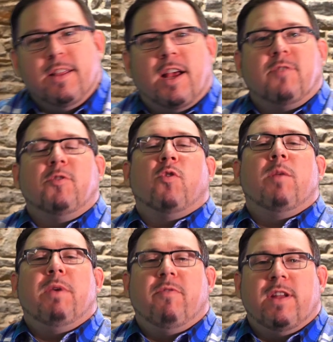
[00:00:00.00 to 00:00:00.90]
Thanks for
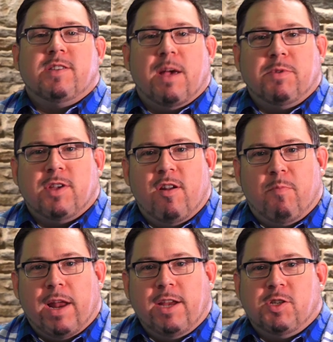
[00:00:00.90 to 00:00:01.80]
joining me for this episode
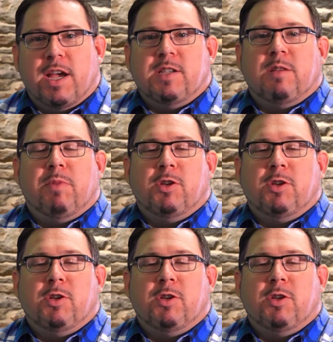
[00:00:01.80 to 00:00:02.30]
of Plane Chasing.